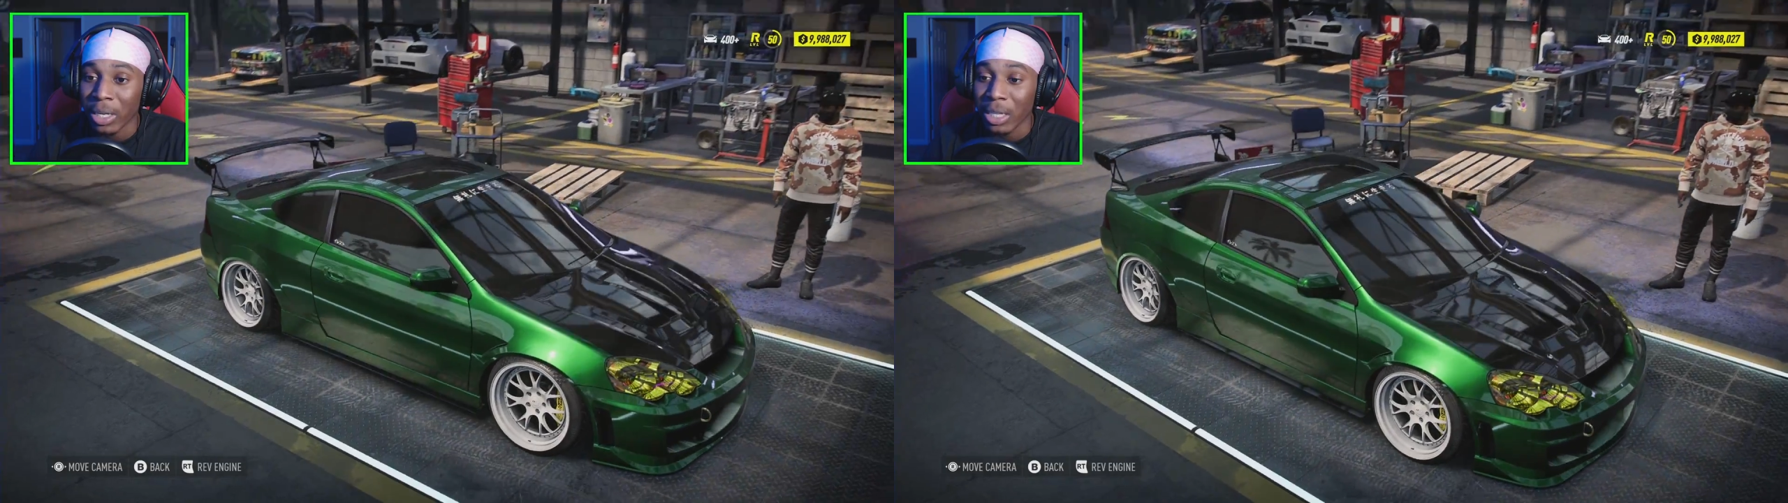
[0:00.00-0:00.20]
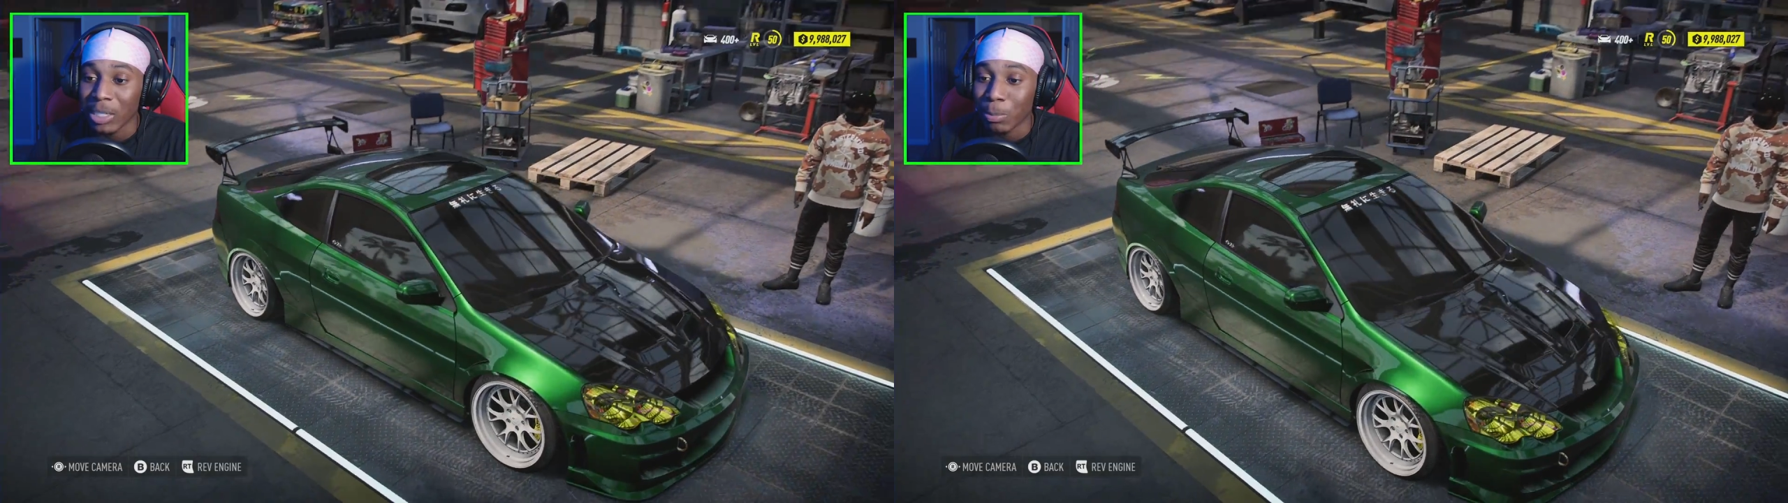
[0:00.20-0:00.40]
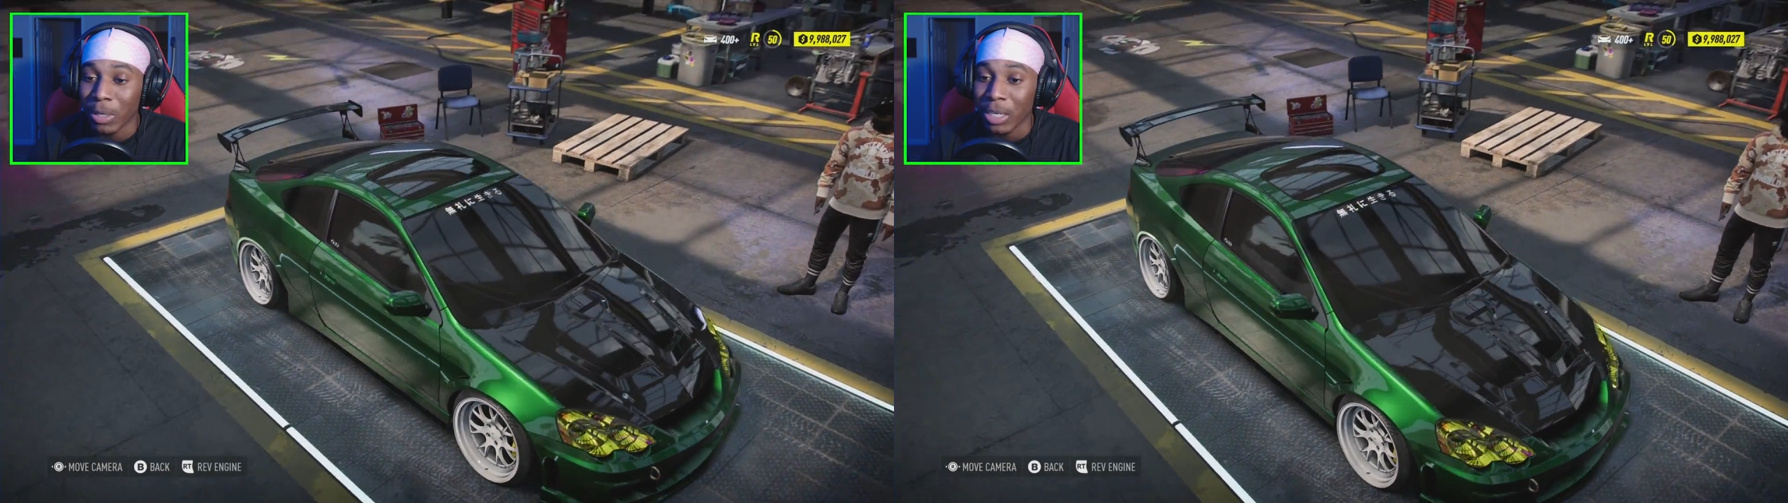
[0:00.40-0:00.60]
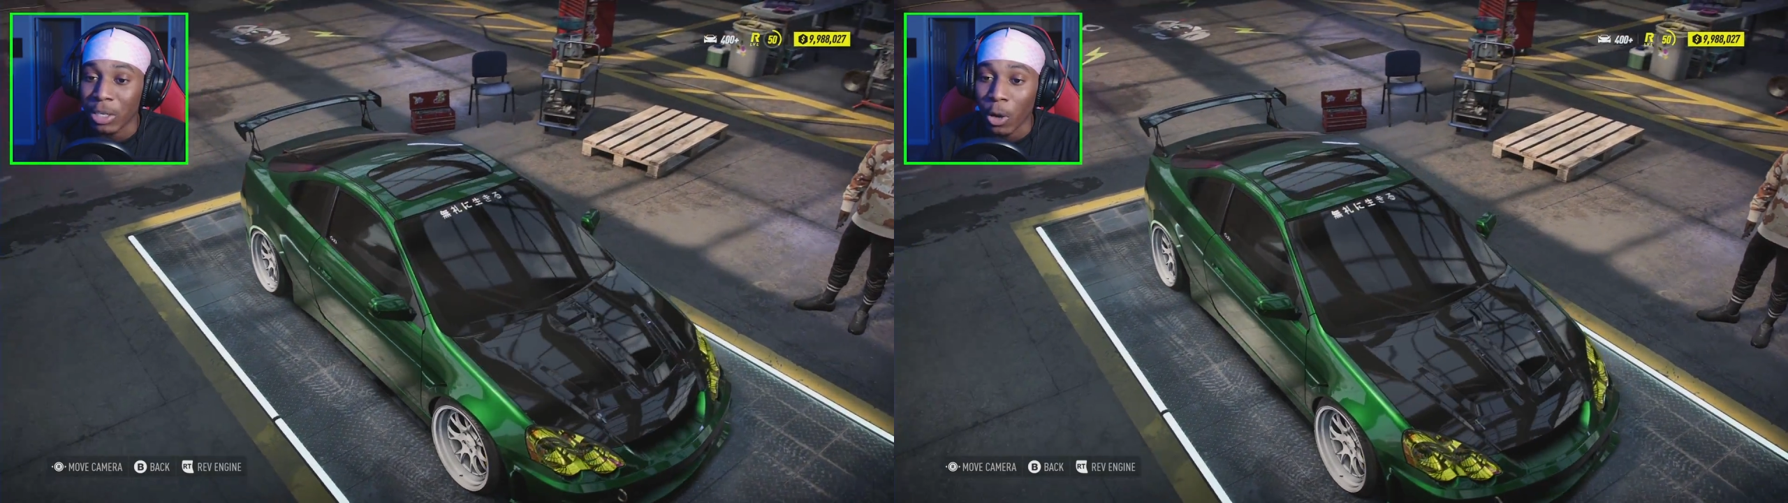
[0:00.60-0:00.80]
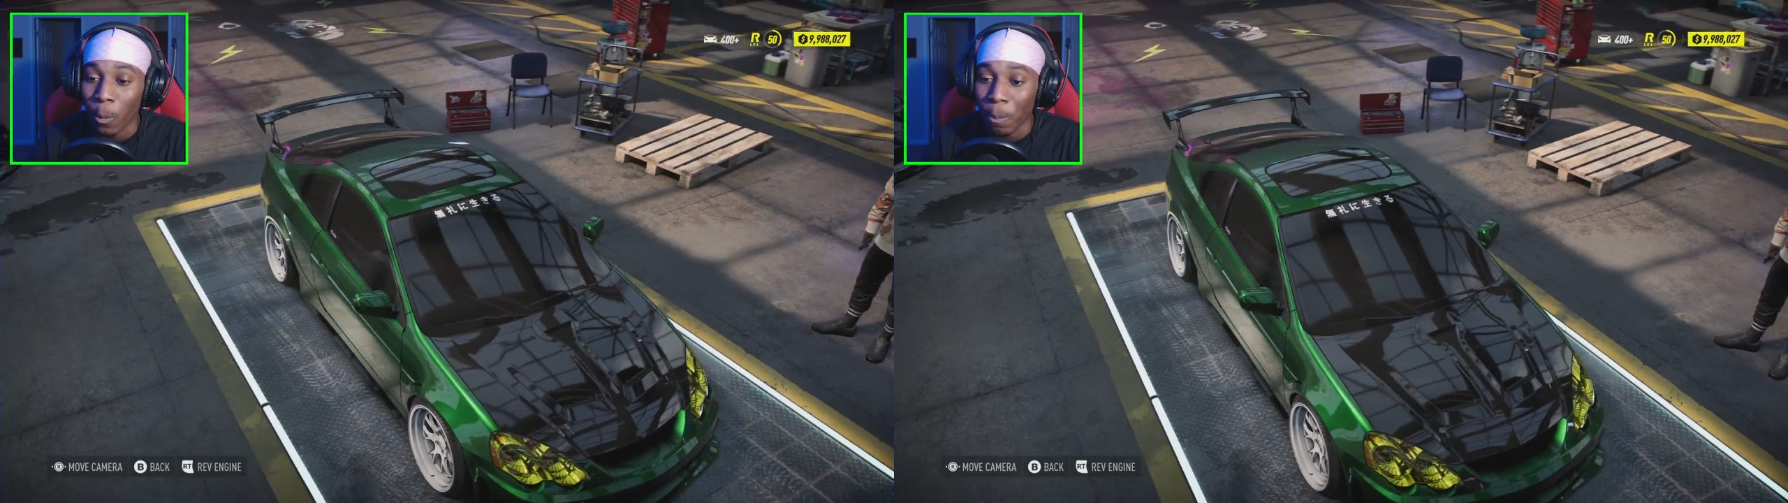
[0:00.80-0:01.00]
It looks pretty
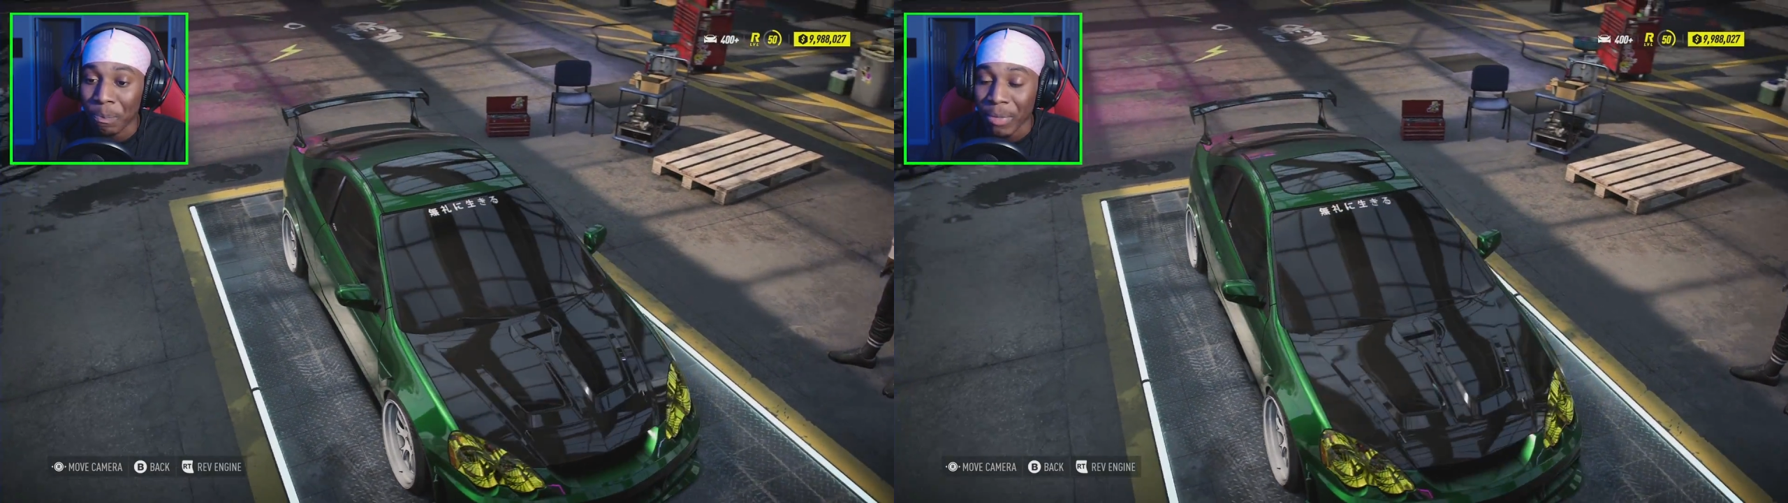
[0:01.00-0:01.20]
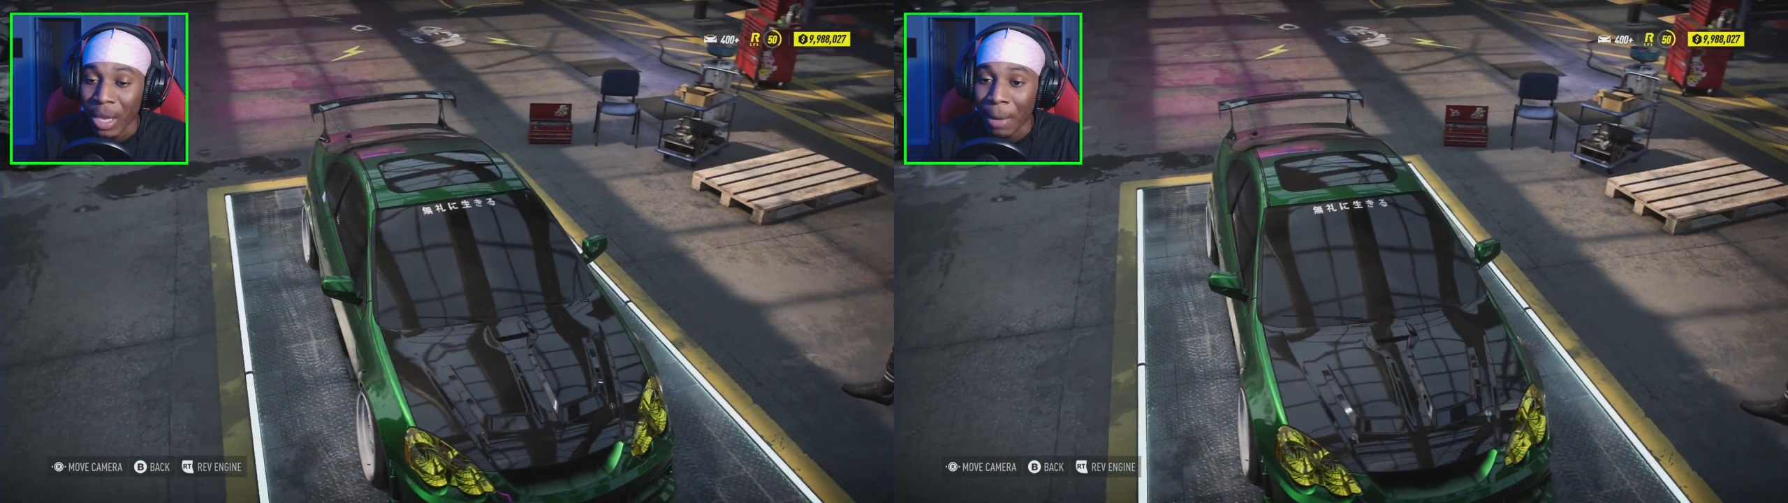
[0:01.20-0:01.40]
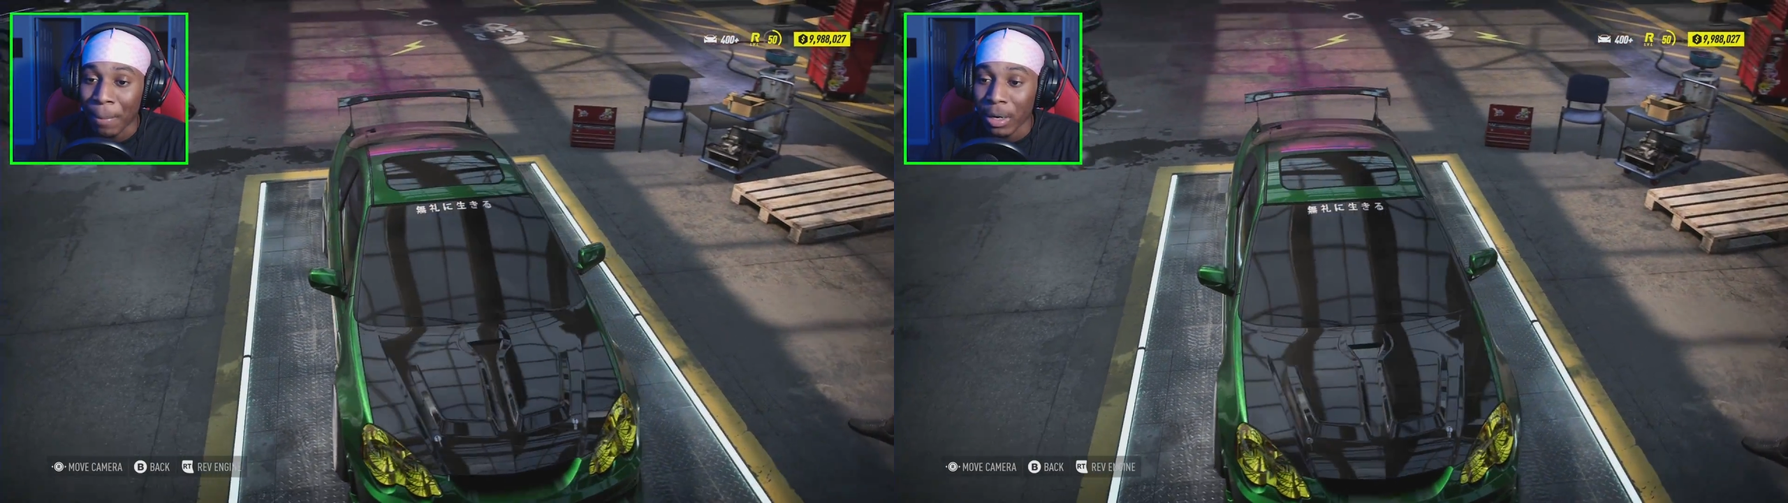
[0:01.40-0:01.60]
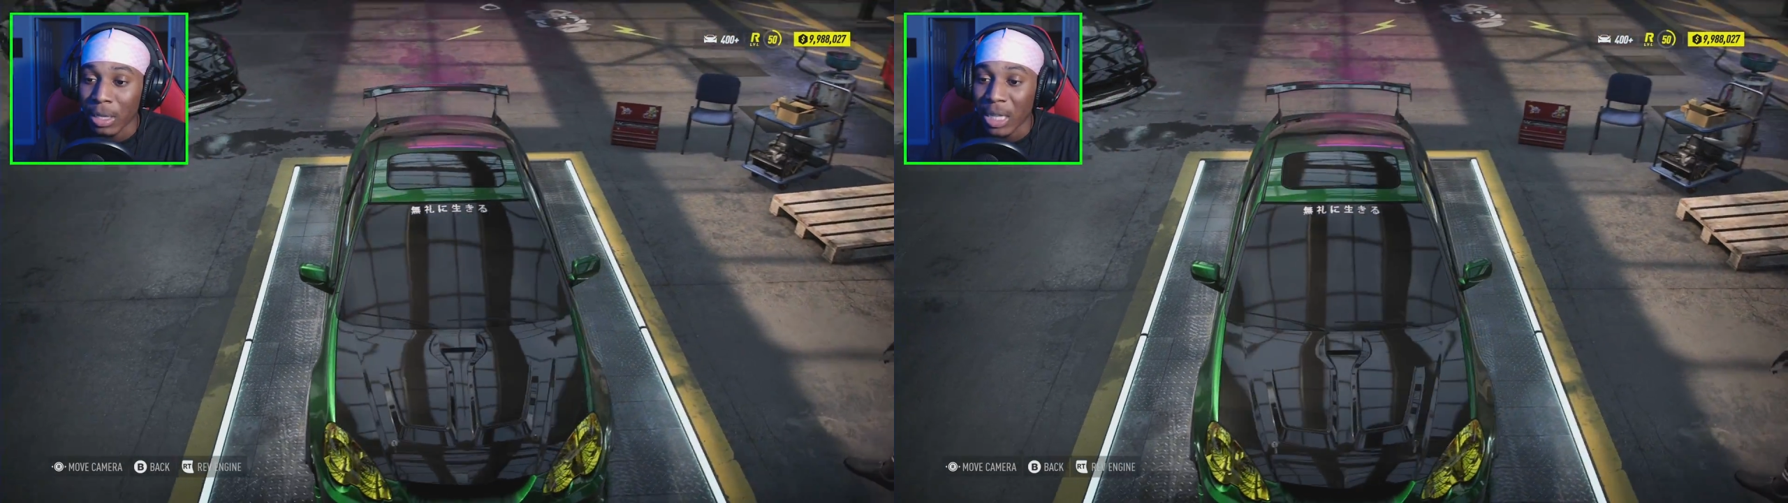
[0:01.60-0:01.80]
dope. I put